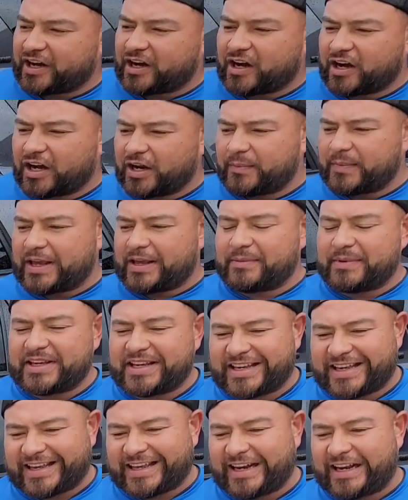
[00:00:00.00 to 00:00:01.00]
on maybe
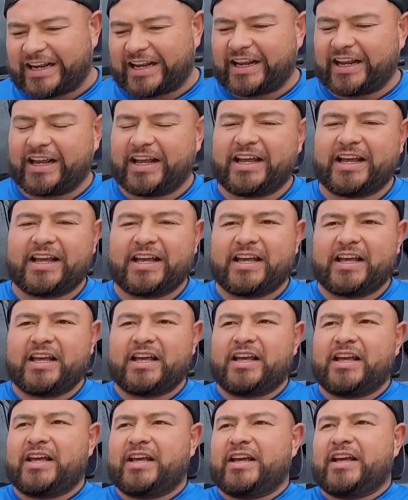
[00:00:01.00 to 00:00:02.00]
getting
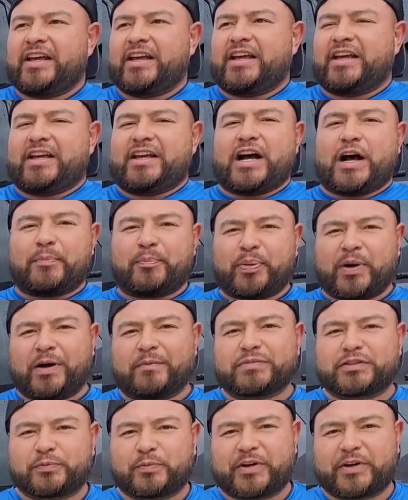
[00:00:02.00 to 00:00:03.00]
a
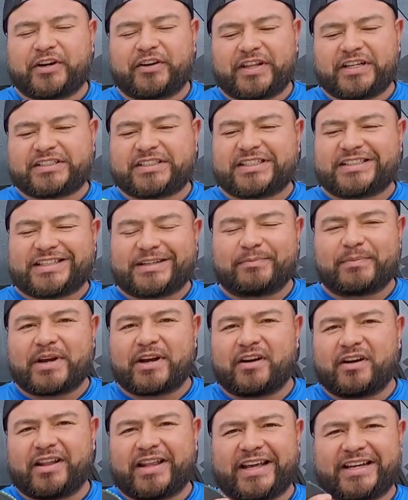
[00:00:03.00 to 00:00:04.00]
pump sprayer, this is the
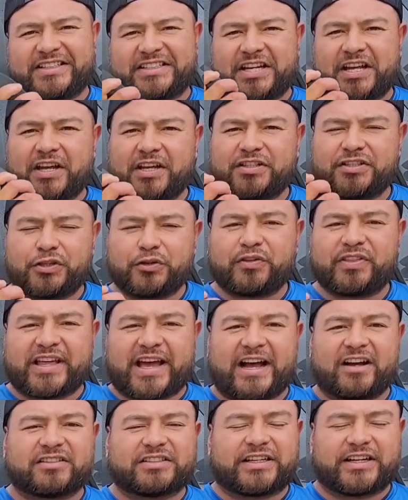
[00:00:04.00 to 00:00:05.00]
Miralex
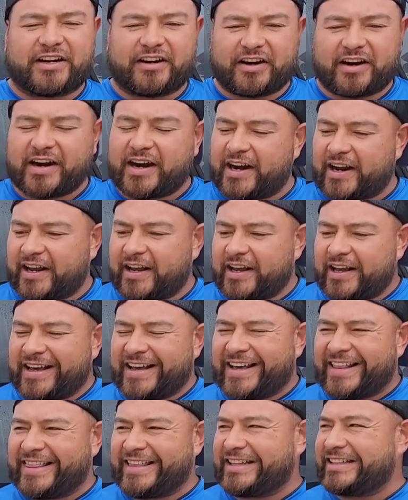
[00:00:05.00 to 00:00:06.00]
2000. All right,
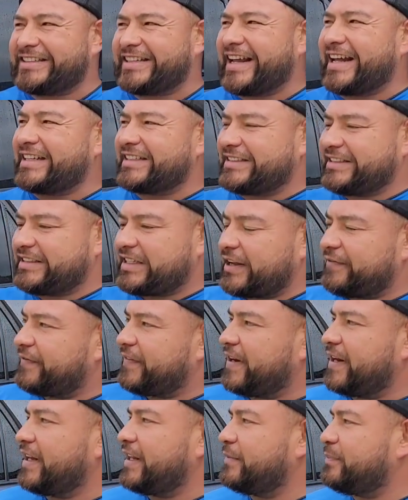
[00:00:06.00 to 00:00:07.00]
this has
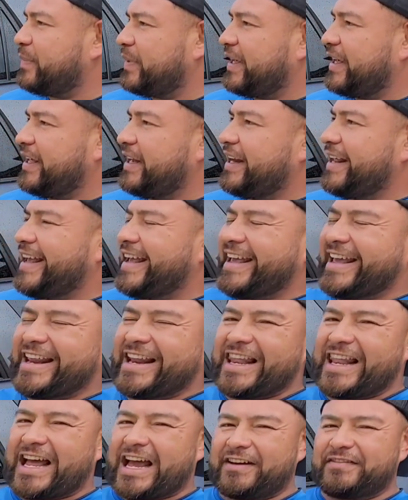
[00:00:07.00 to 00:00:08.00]
definitely been a
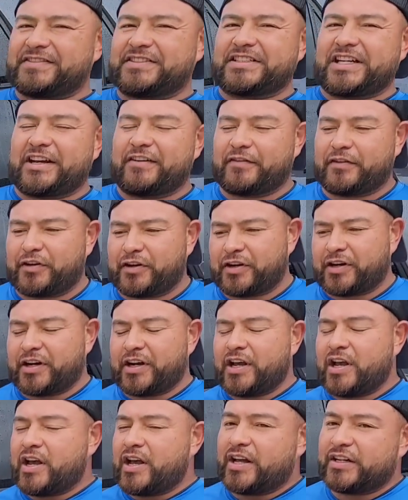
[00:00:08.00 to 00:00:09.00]
lifesaver,
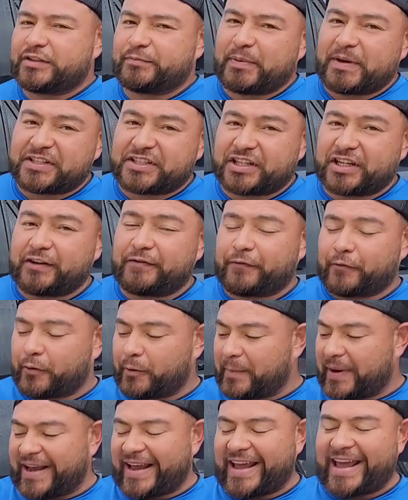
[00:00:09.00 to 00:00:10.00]
especially
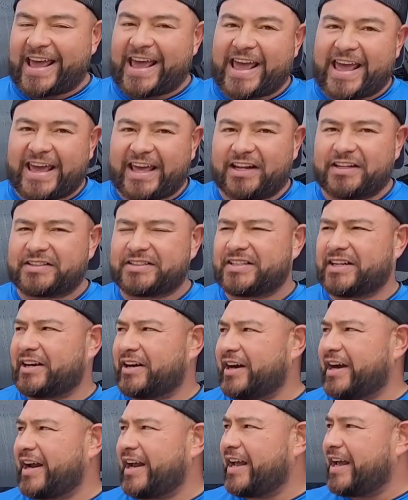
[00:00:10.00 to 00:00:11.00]
for my hands. All
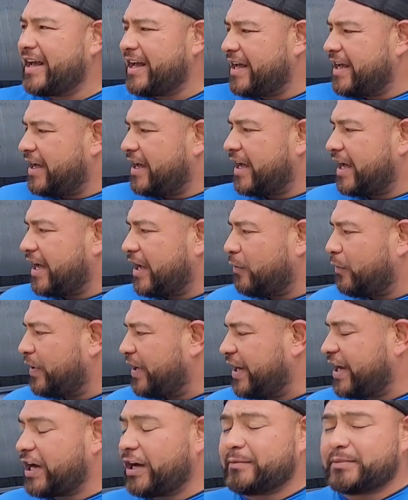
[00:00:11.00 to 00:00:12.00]
right,
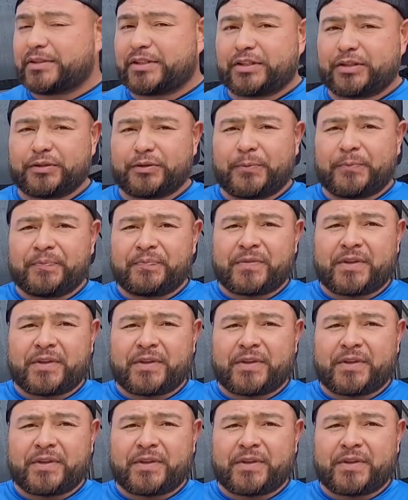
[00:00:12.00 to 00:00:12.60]
when it comes to